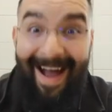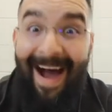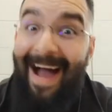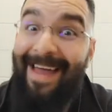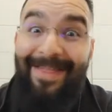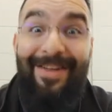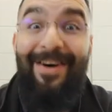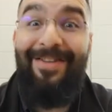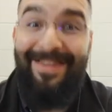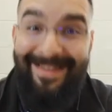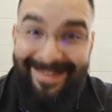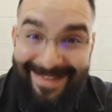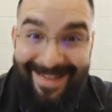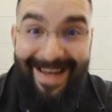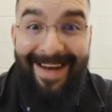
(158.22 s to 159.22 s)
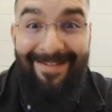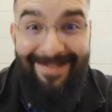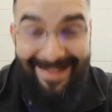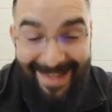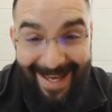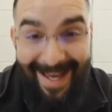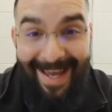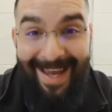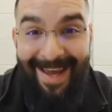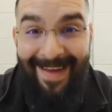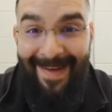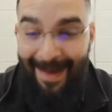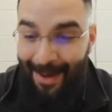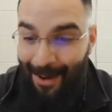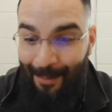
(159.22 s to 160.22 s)
I thought the same
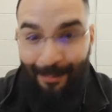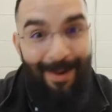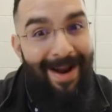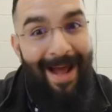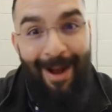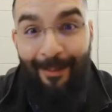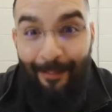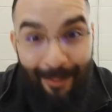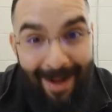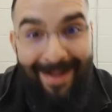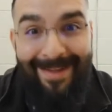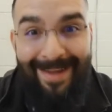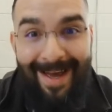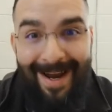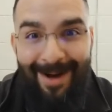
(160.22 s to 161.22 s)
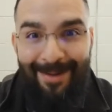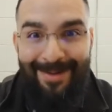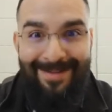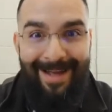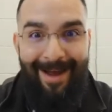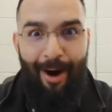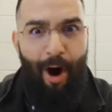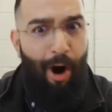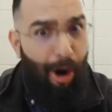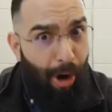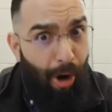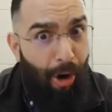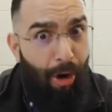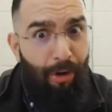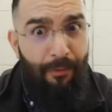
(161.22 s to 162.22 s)
thing when I read that. I was like,
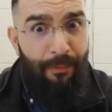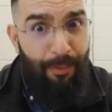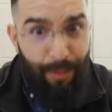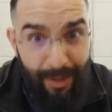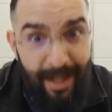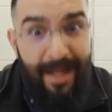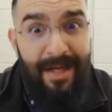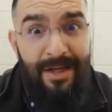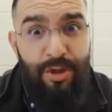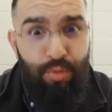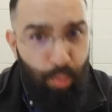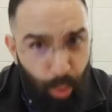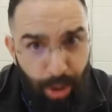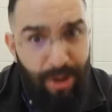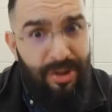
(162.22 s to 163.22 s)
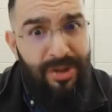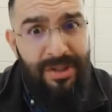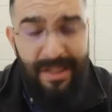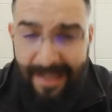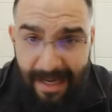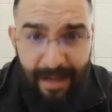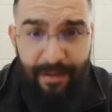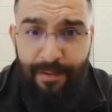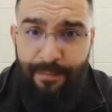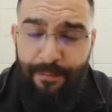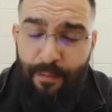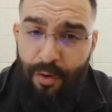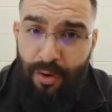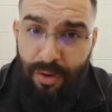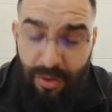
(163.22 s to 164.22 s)
all things work together
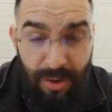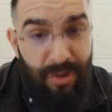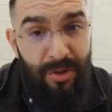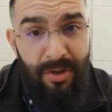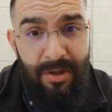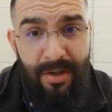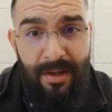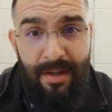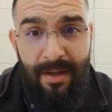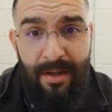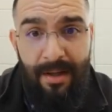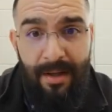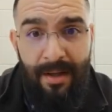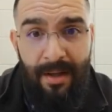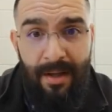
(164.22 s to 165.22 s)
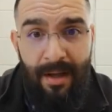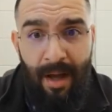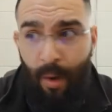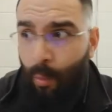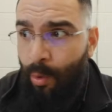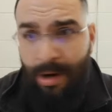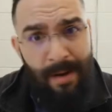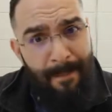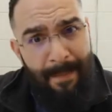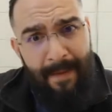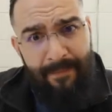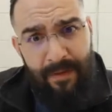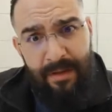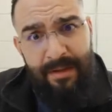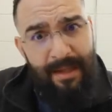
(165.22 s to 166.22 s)
for good? What
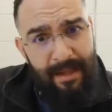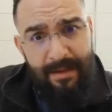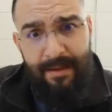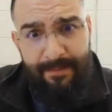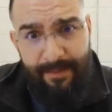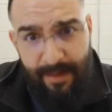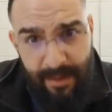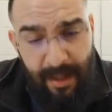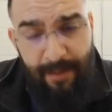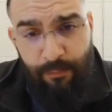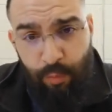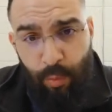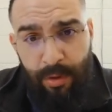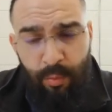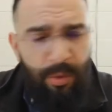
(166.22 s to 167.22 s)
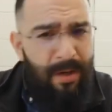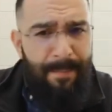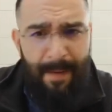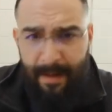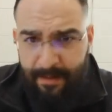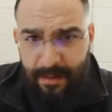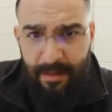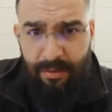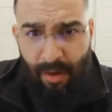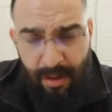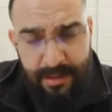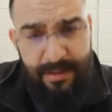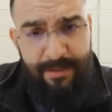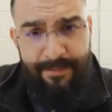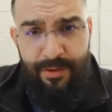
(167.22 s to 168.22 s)
about the death of a loved one? What about the
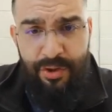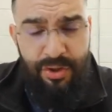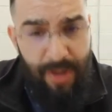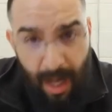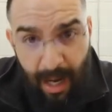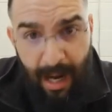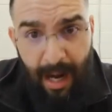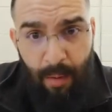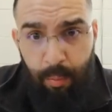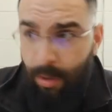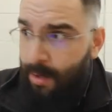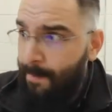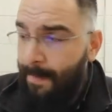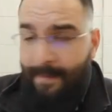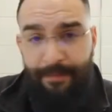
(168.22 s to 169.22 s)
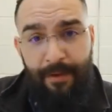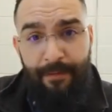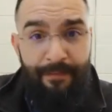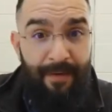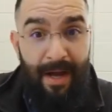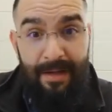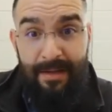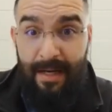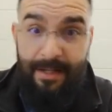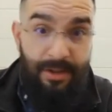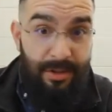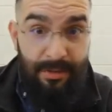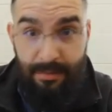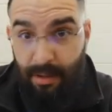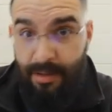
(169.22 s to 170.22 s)
loss of a job? What about the fact that I
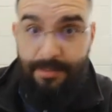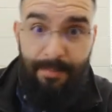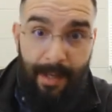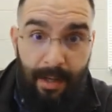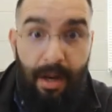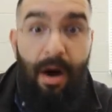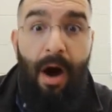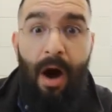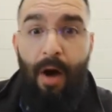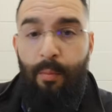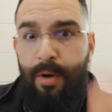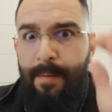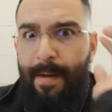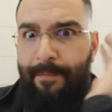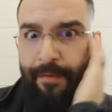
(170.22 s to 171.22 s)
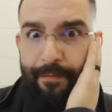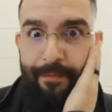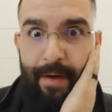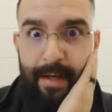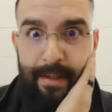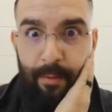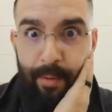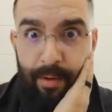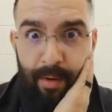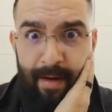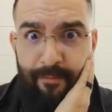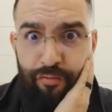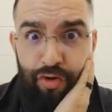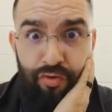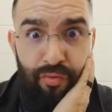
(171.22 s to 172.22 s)
just lost my car? What about the fact that we don't
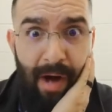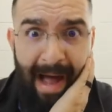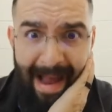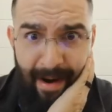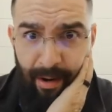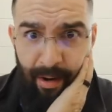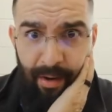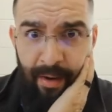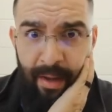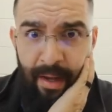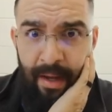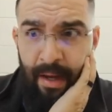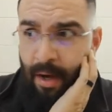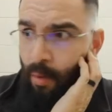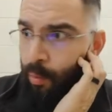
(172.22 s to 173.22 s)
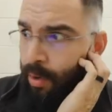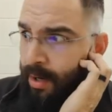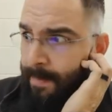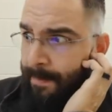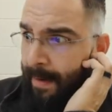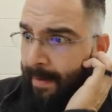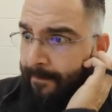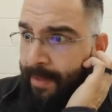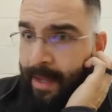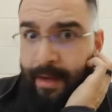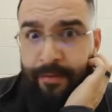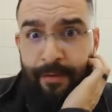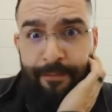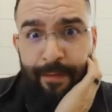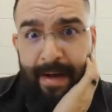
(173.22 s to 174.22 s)
have a dryer? What about
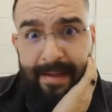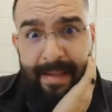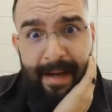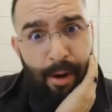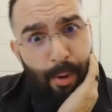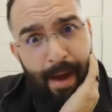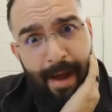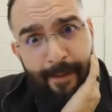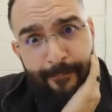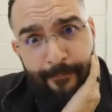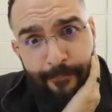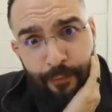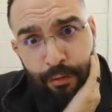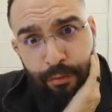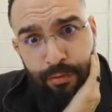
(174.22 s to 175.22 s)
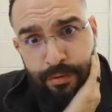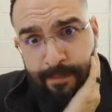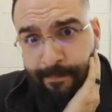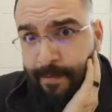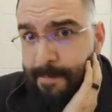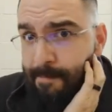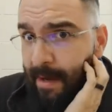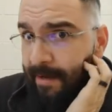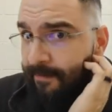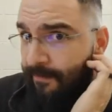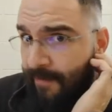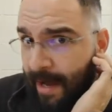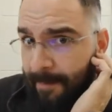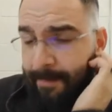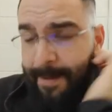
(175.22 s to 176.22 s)
the fact that I don't have food to feed my
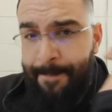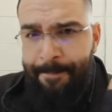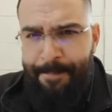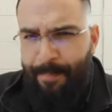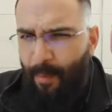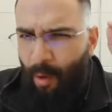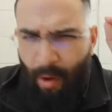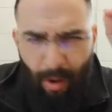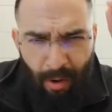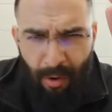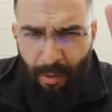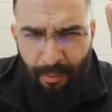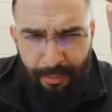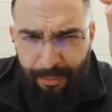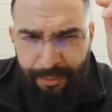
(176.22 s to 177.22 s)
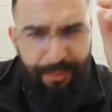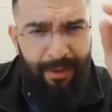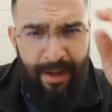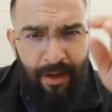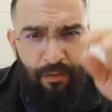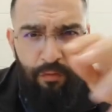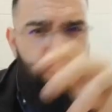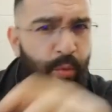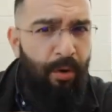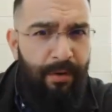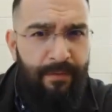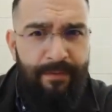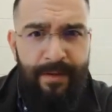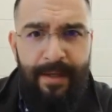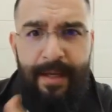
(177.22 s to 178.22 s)
family? All things
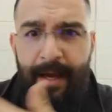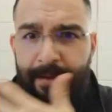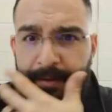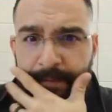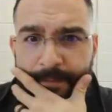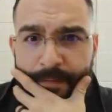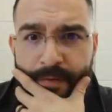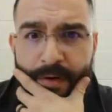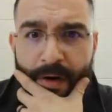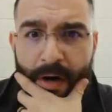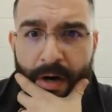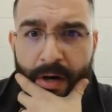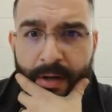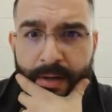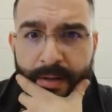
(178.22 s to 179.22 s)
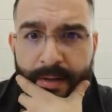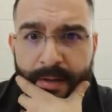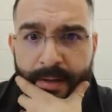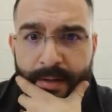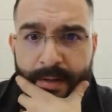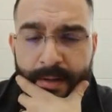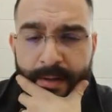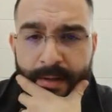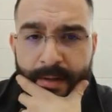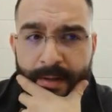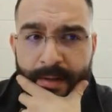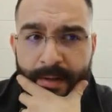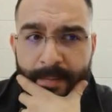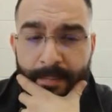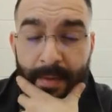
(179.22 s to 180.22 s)
work together for God?
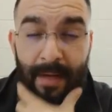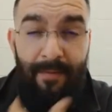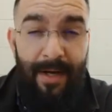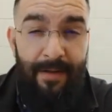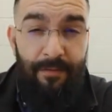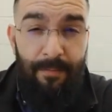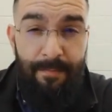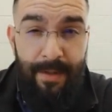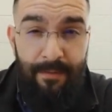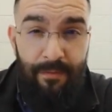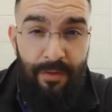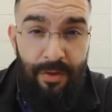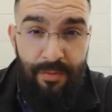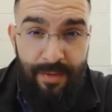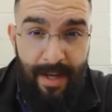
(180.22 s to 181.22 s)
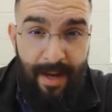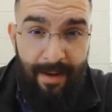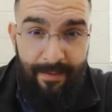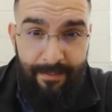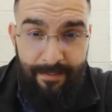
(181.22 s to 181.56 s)
Beloved, I submit to you, yes.